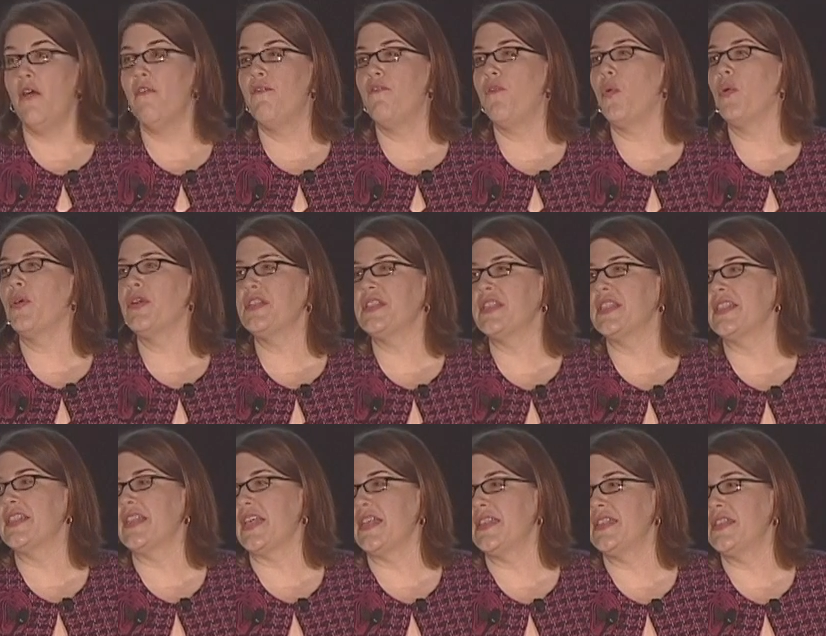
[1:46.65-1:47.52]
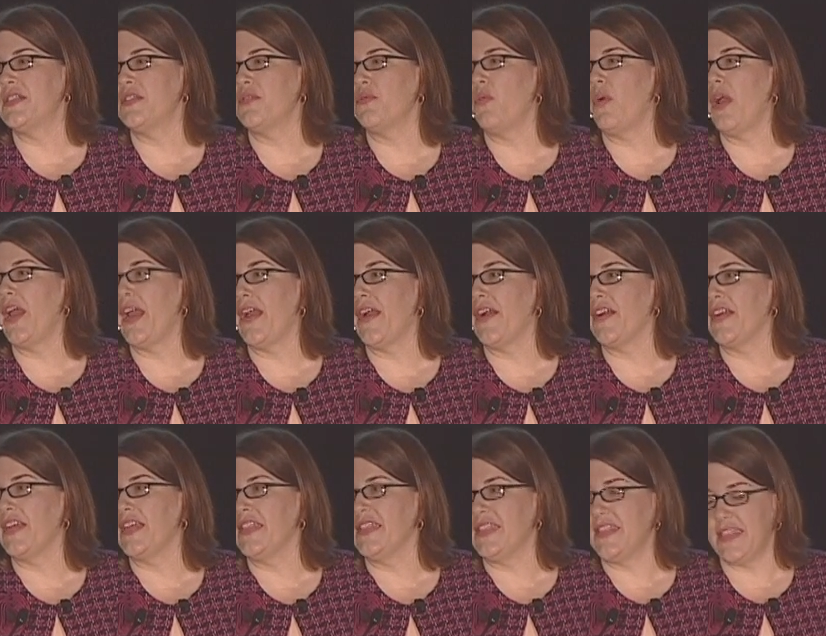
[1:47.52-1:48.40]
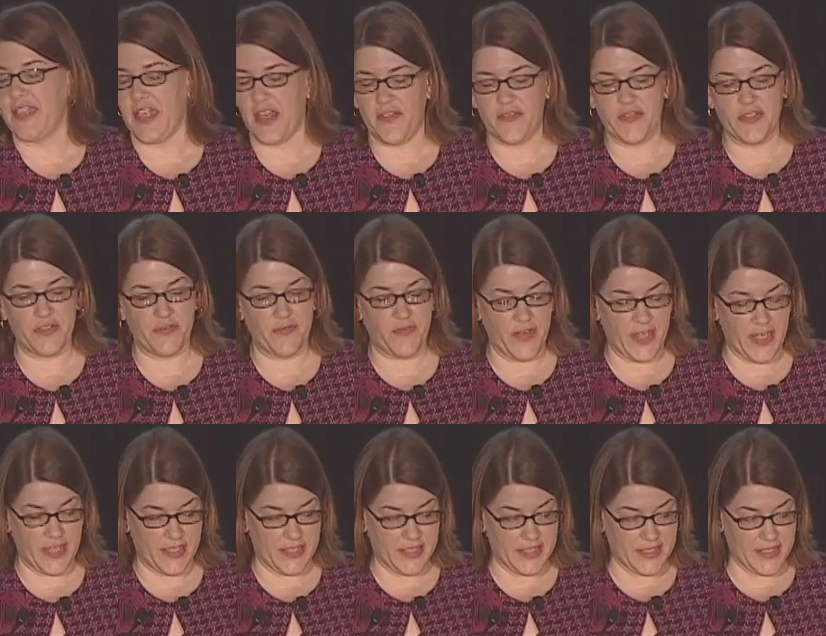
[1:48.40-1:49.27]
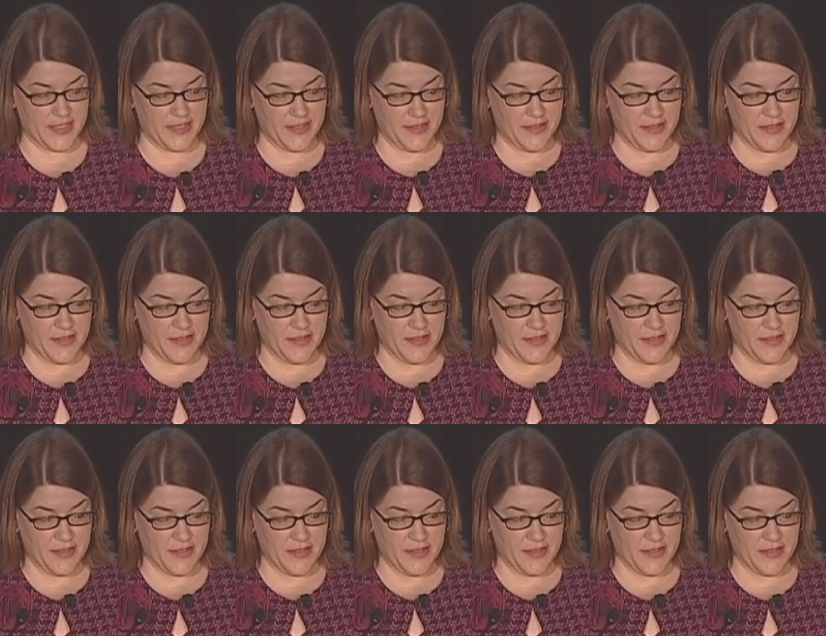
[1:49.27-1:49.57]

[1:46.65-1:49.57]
forces us to wear in self-defense,